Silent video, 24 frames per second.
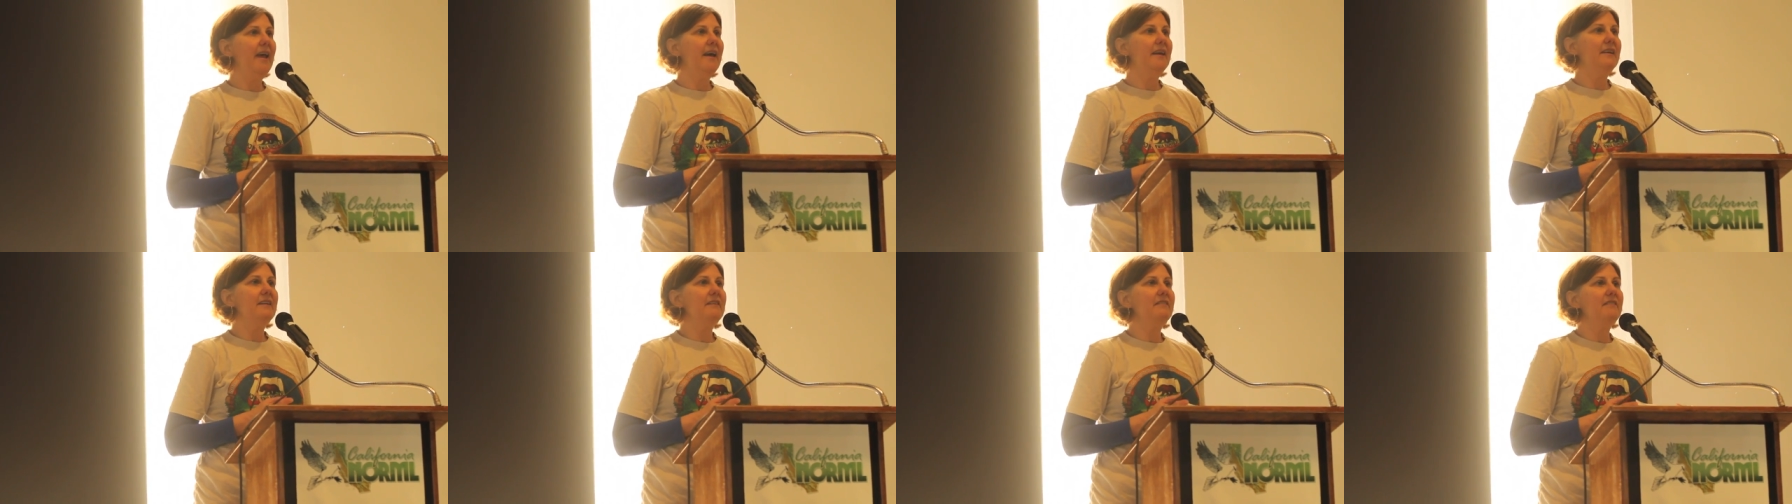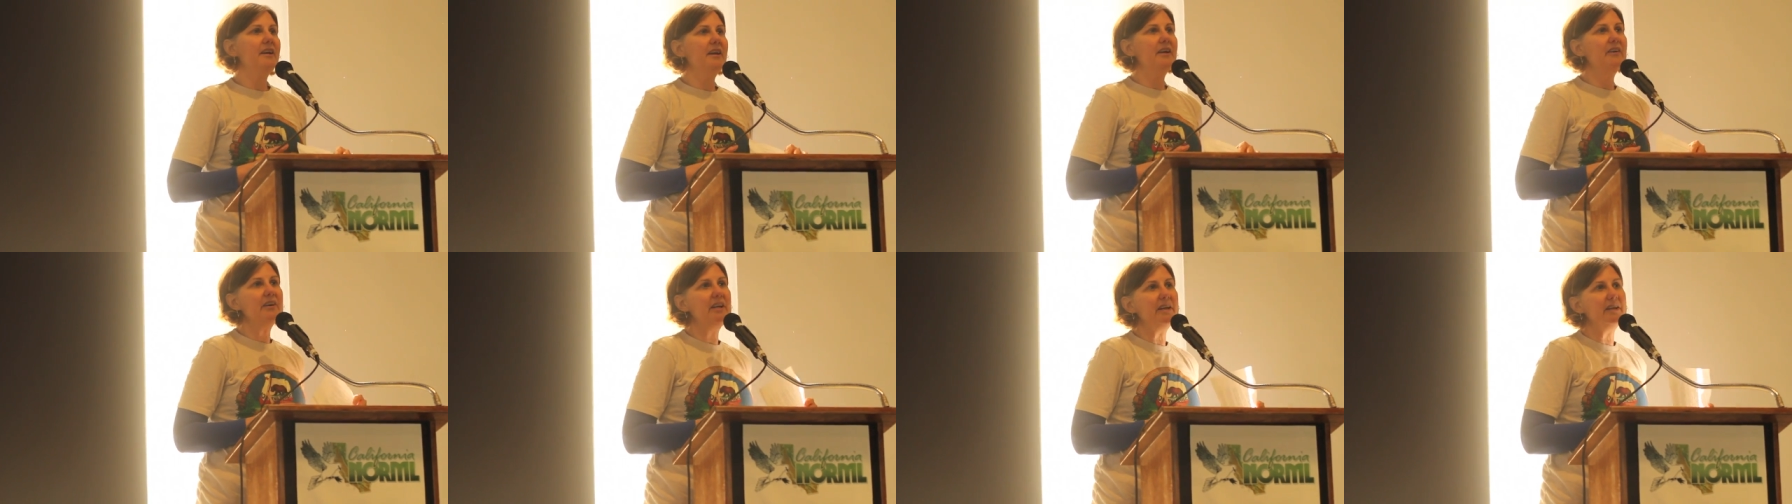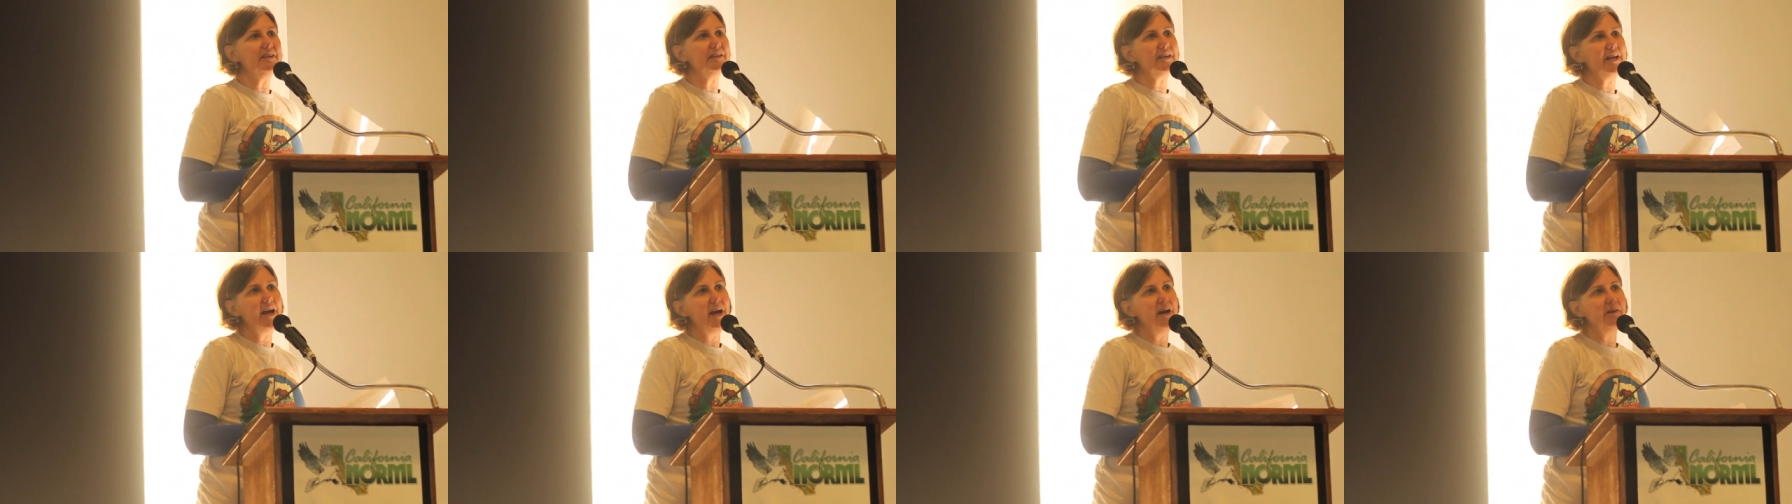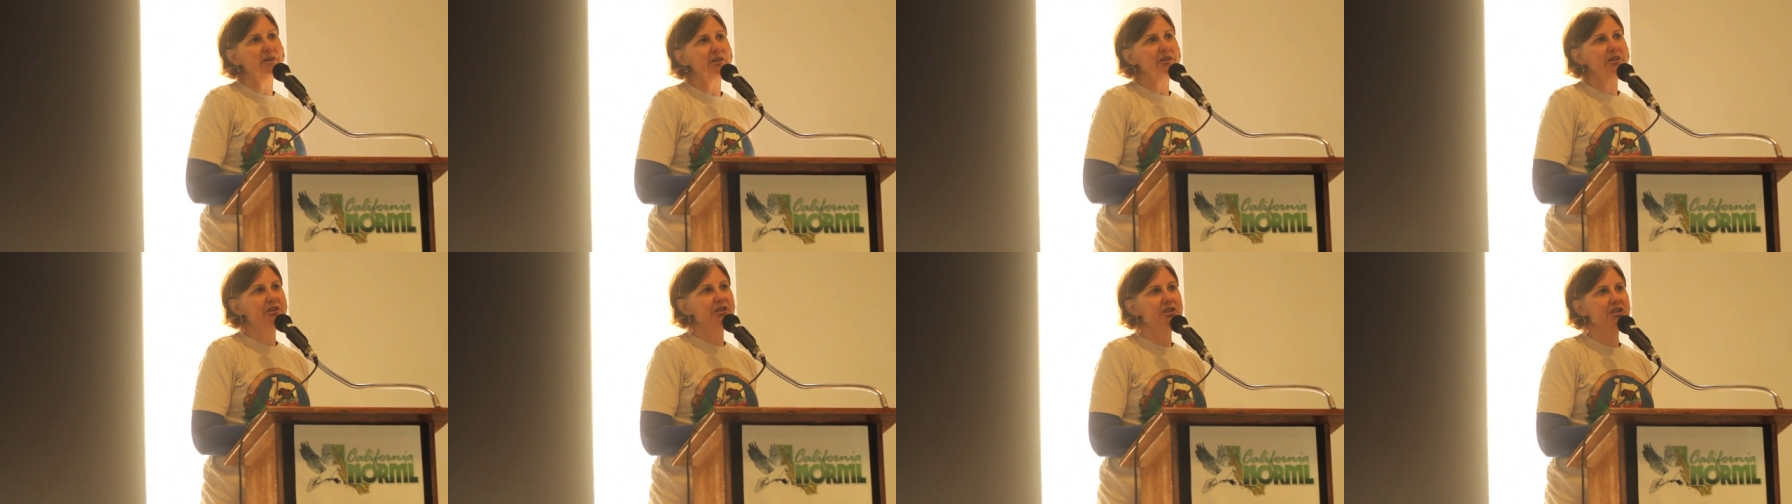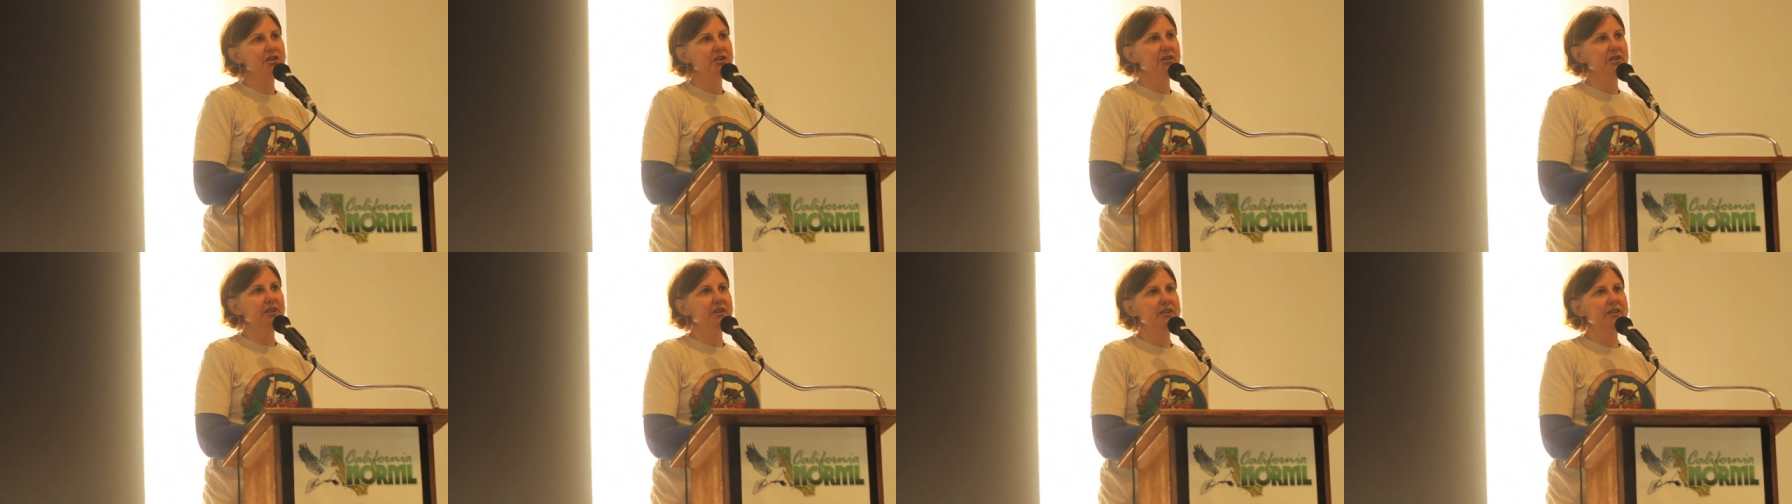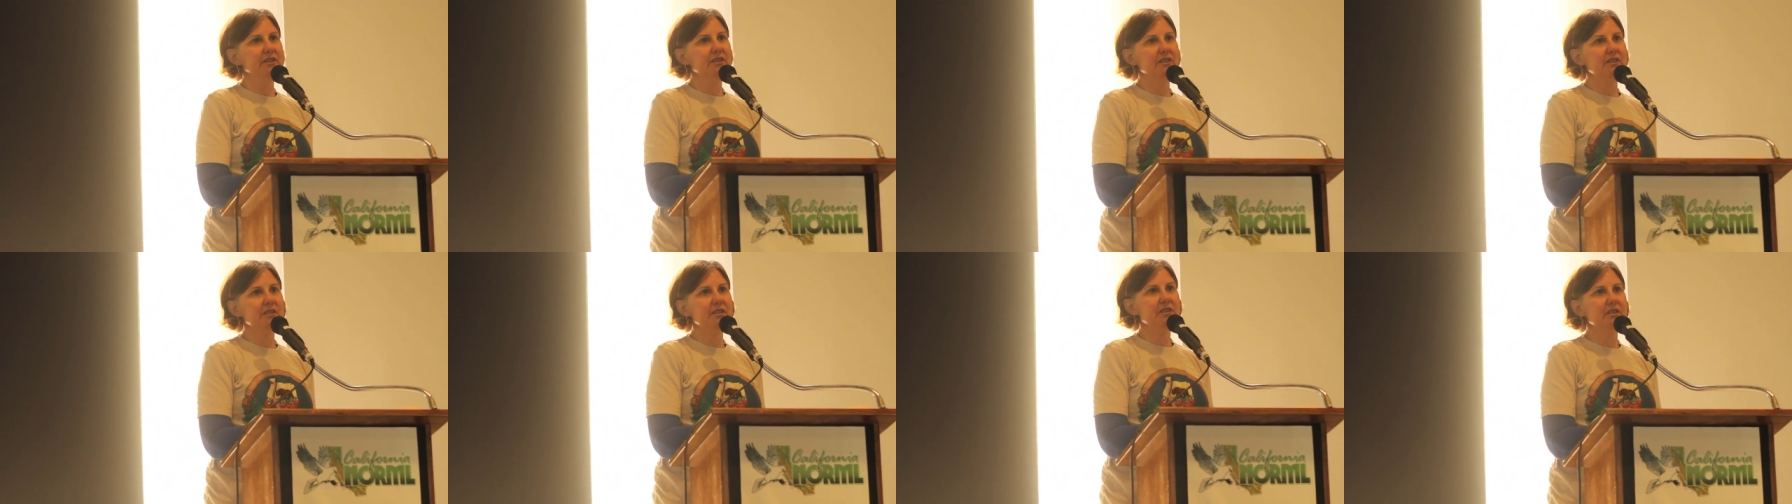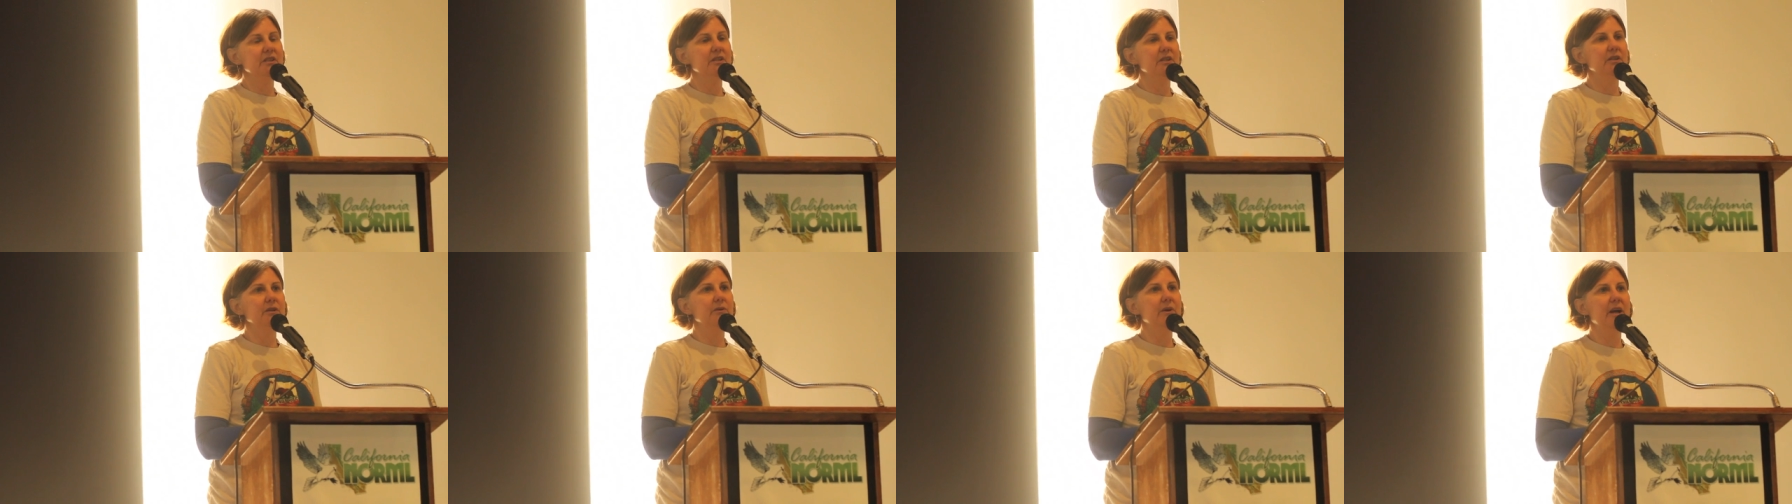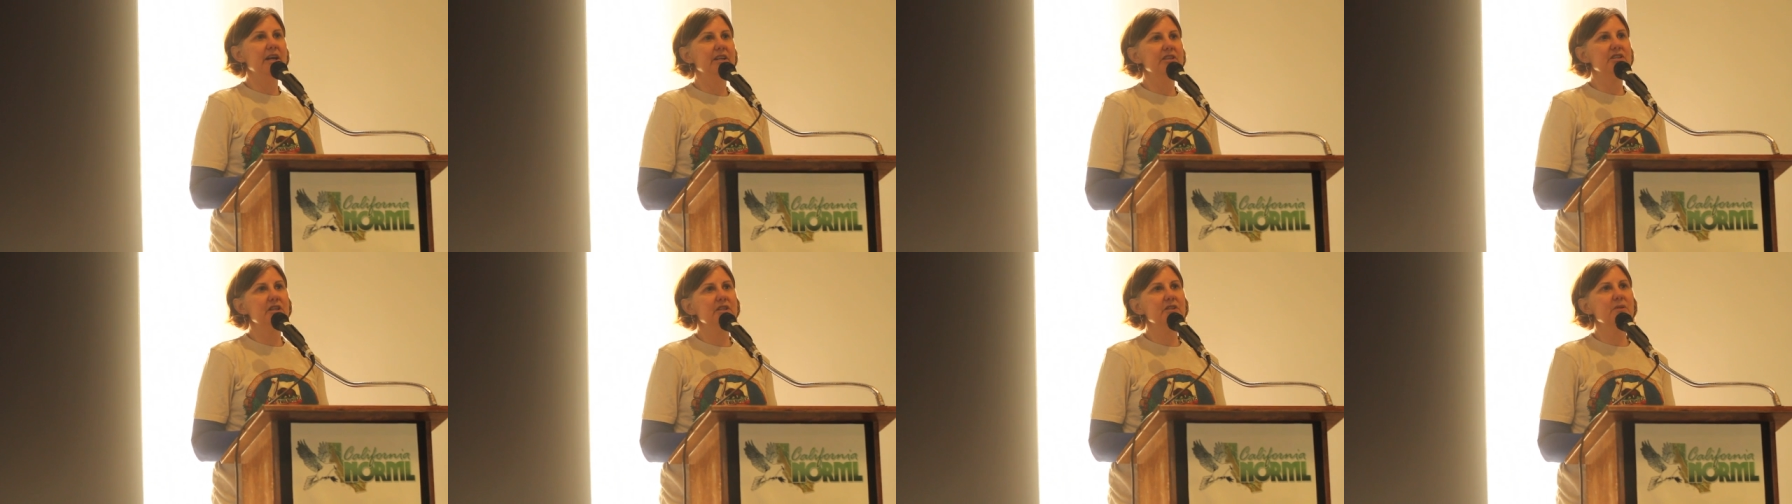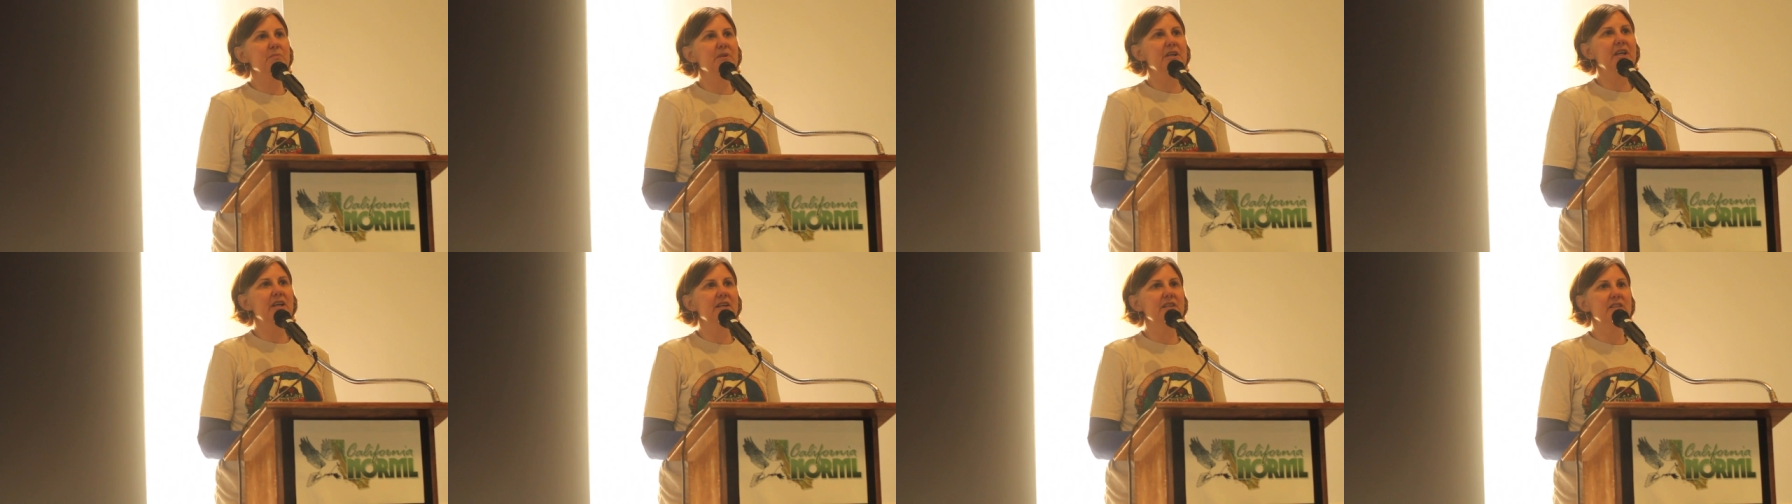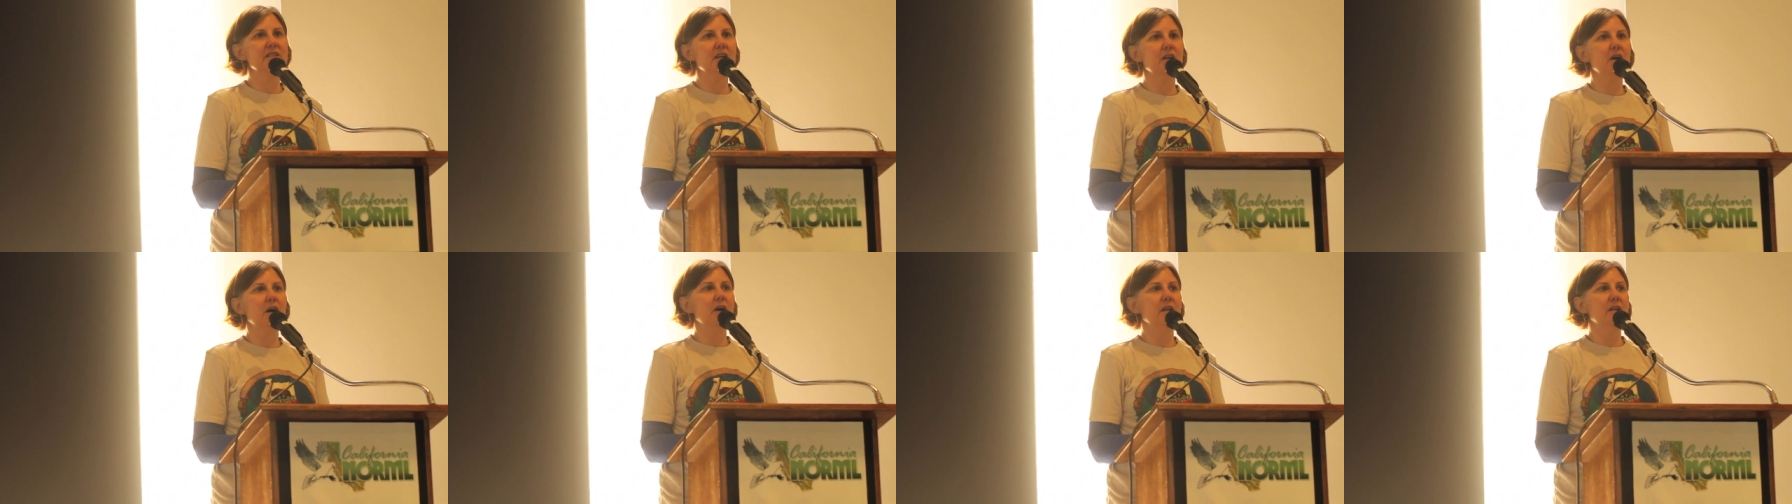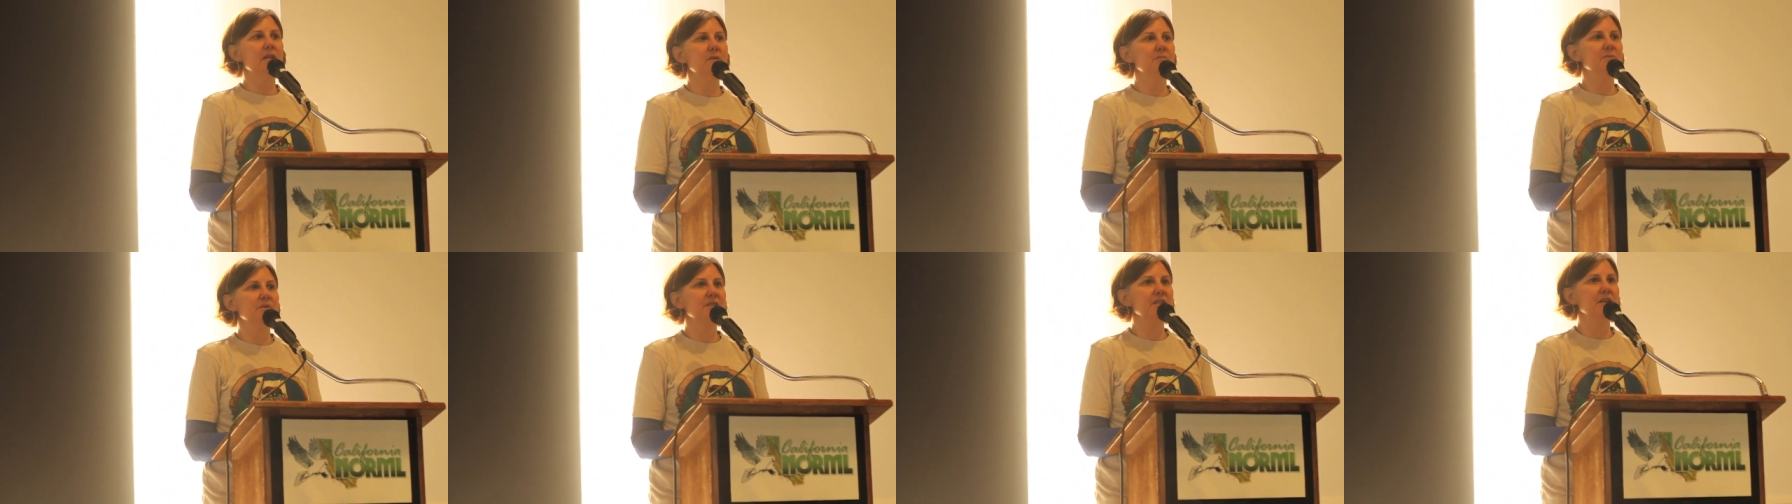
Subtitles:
And there he encountered a journalist who had just begun to call